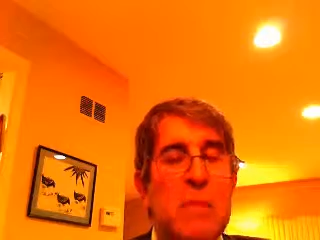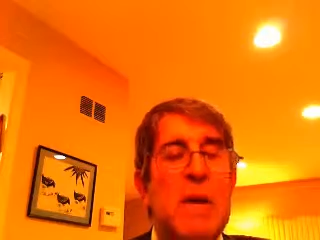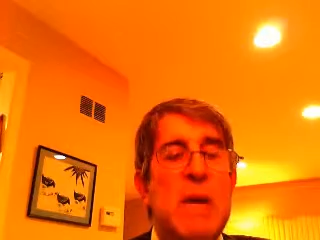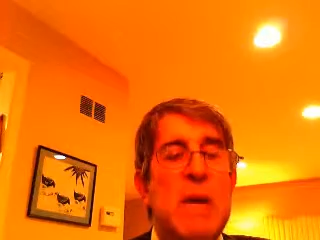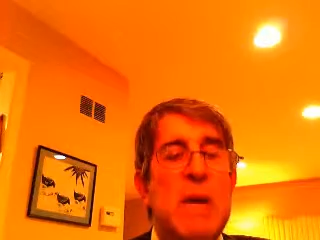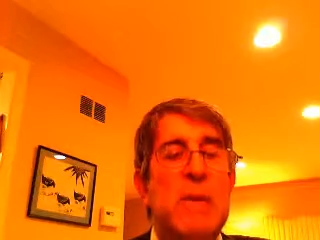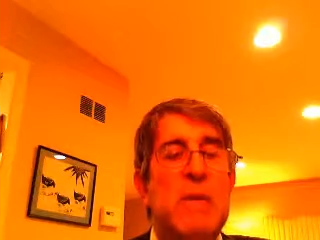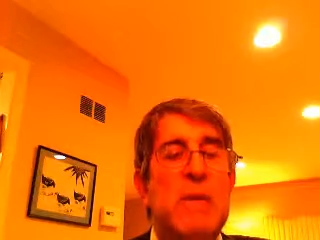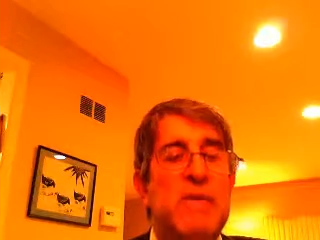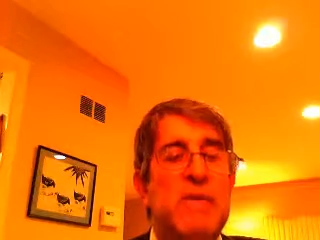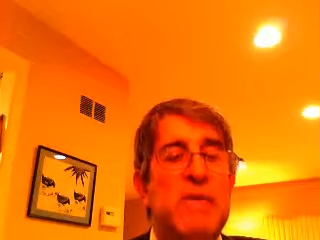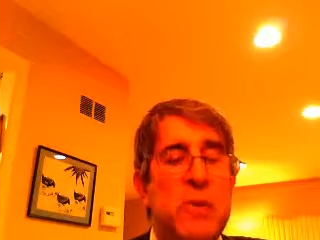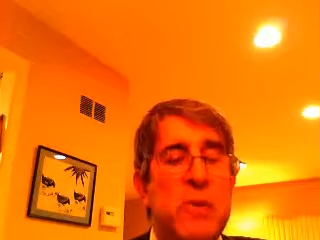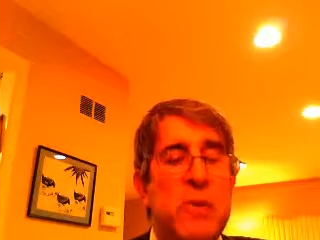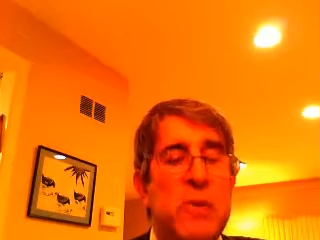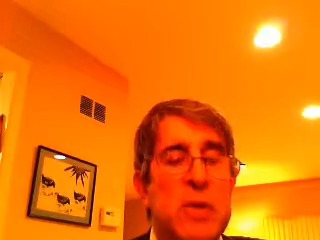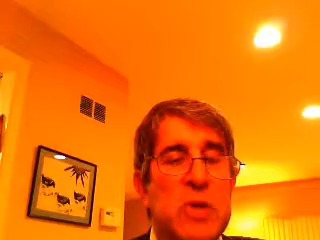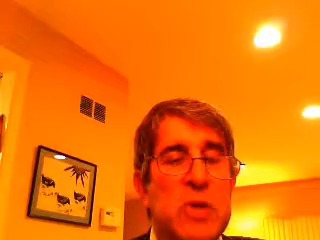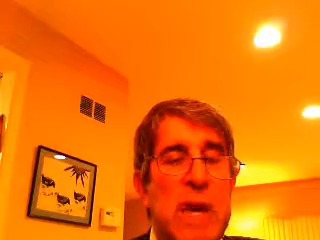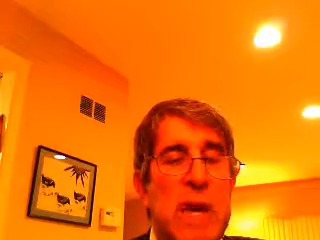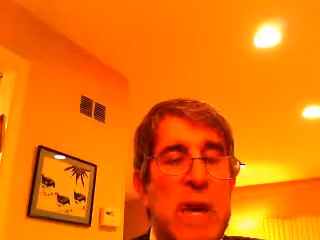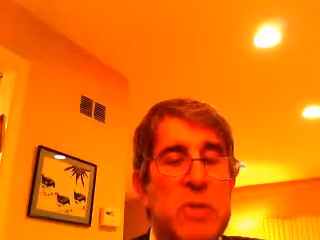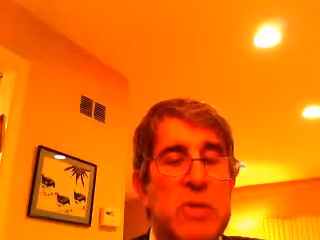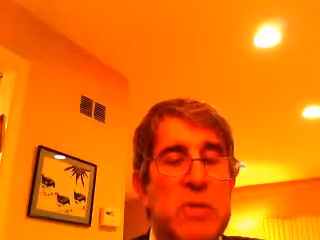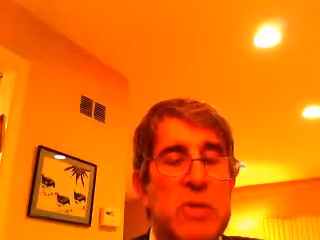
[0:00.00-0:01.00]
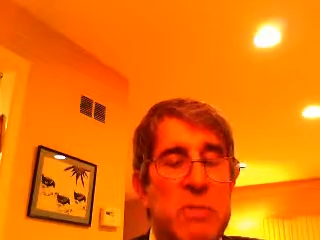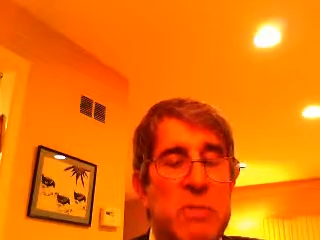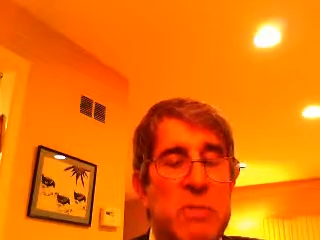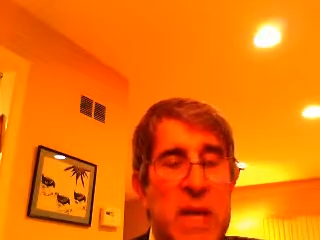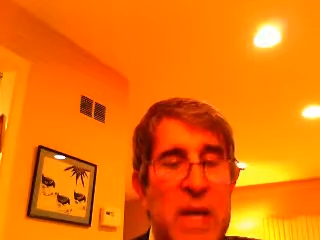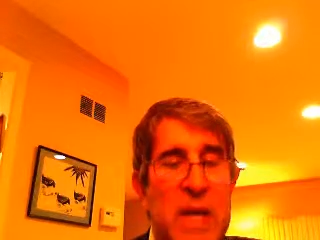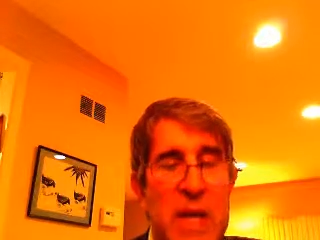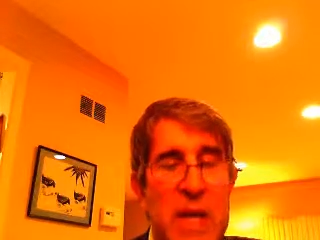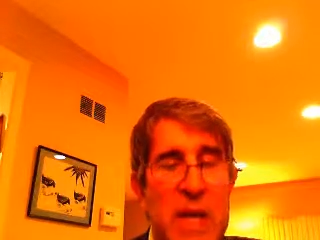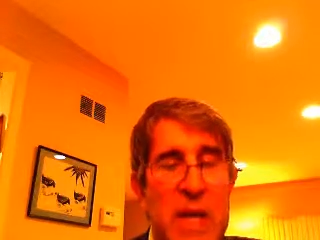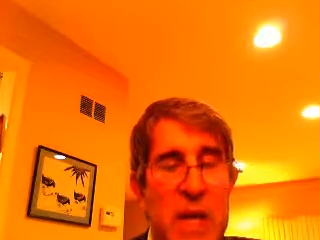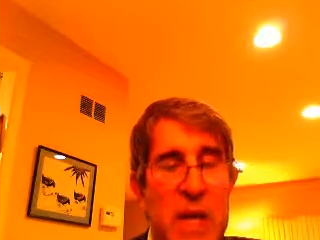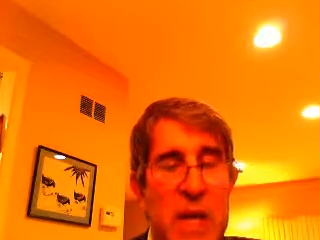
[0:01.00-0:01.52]
maybe a few times a
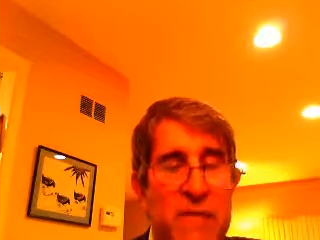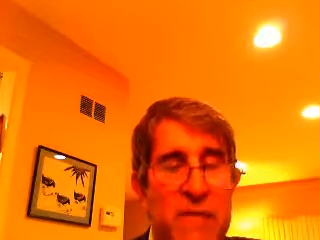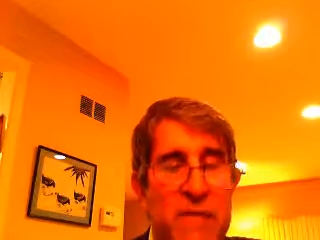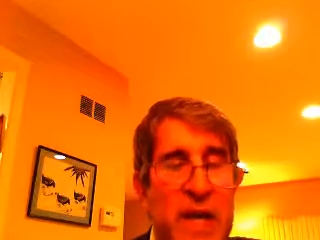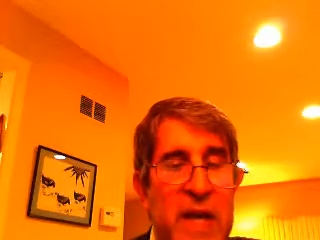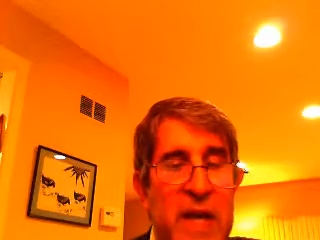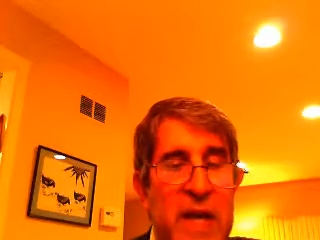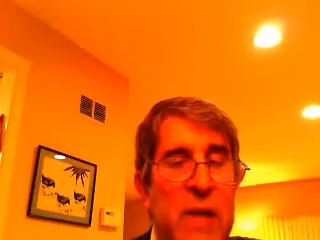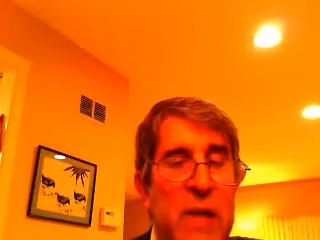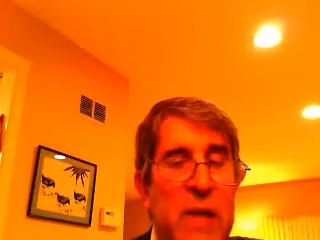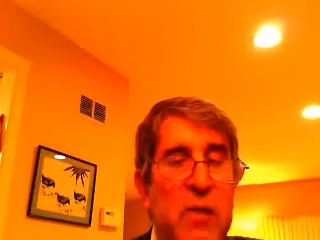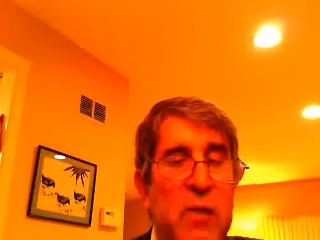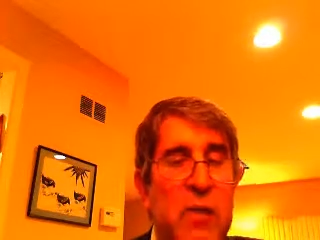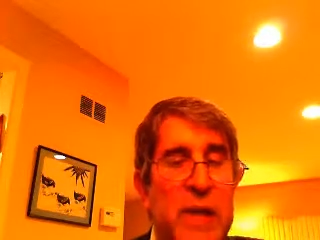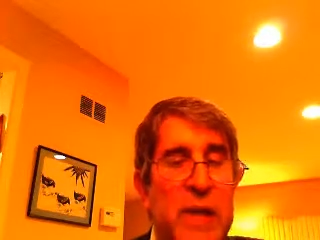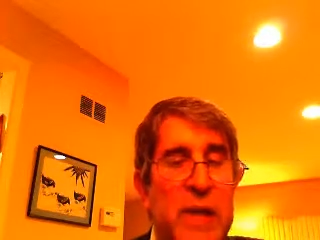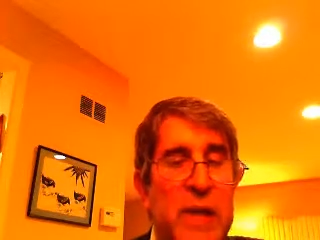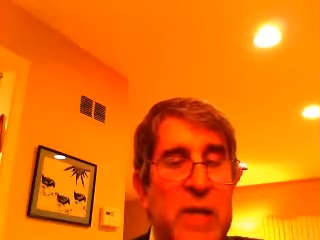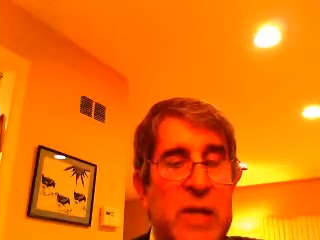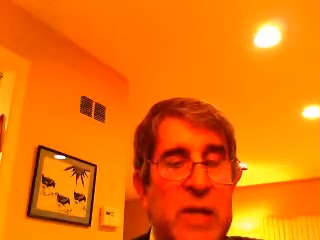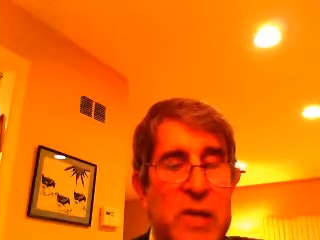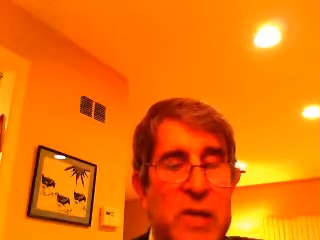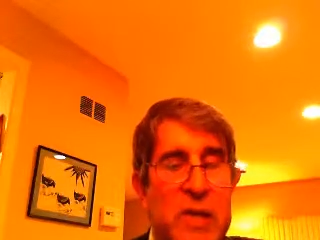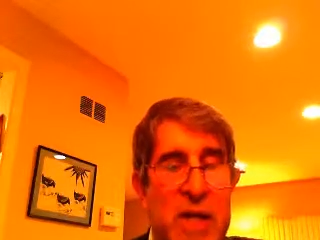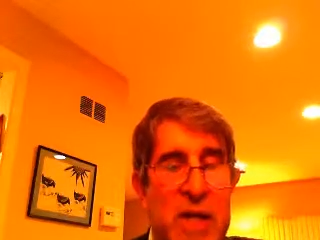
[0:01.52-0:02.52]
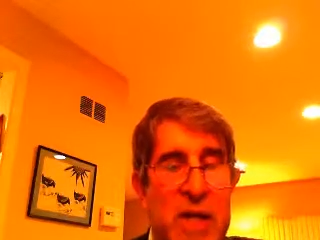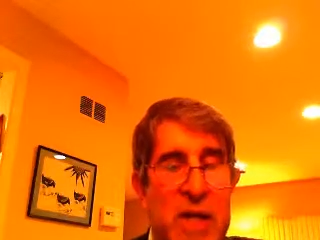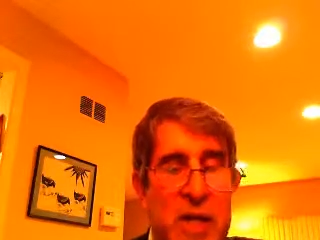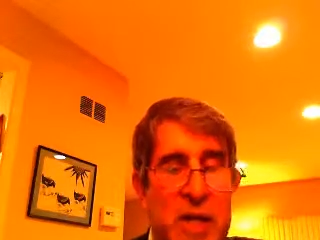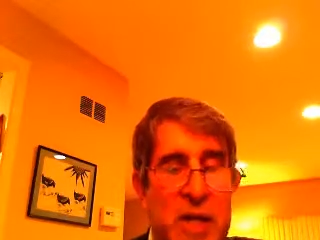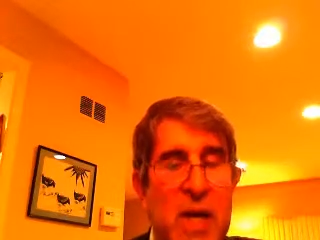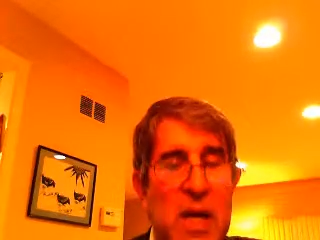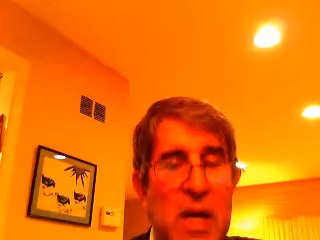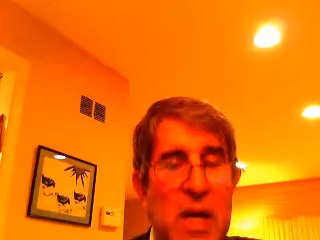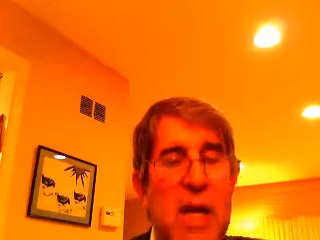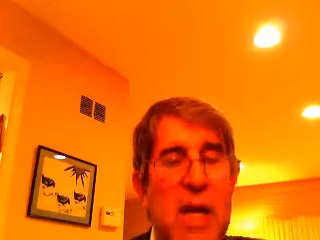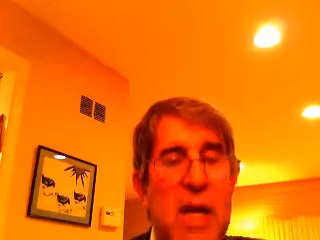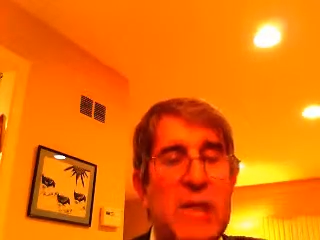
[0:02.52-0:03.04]
minute, and if they get really
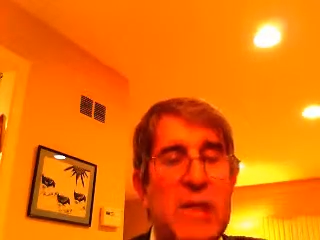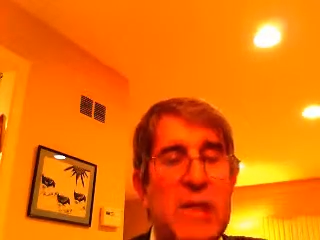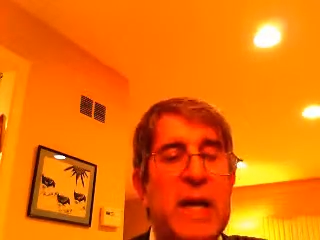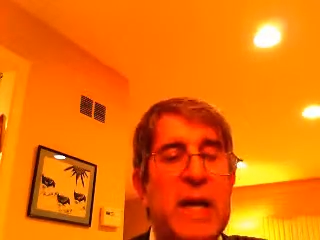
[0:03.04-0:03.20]
excited,